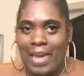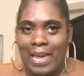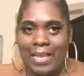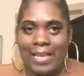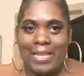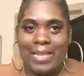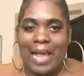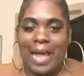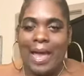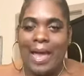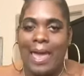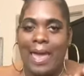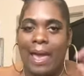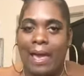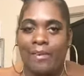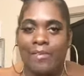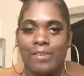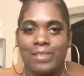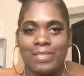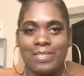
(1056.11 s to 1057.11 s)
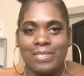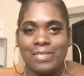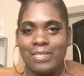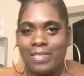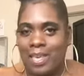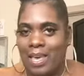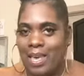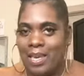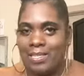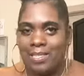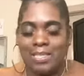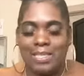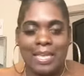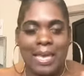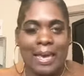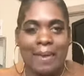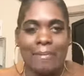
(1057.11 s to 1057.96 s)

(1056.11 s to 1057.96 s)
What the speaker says: and not having sex,